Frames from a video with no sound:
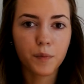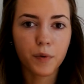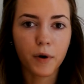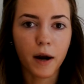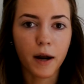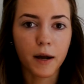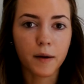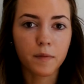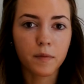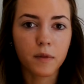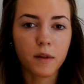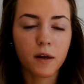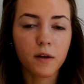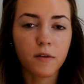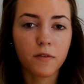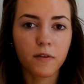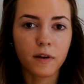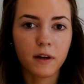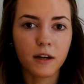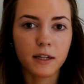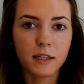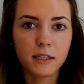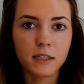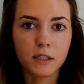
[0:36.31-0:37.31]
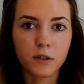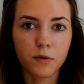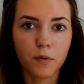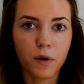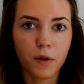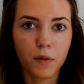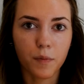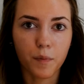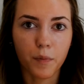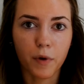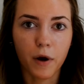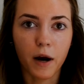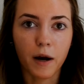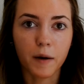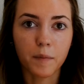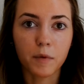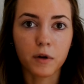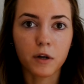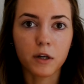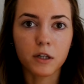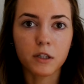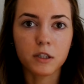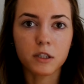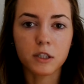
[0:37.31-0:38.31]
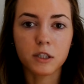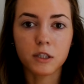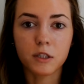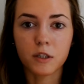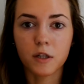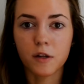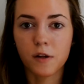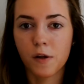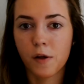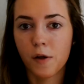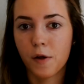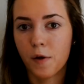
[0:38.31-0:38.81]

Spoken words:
prime the face with primers